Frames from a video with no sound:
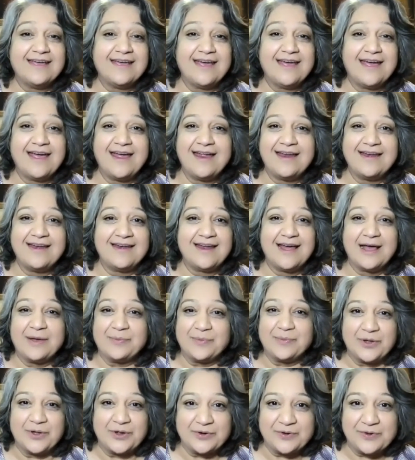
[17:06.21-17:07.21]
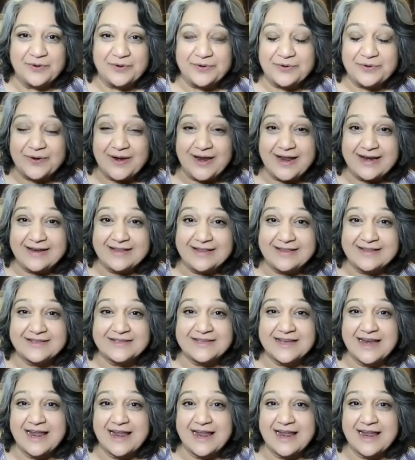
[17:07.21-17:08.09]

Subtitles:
And I'm not going to let this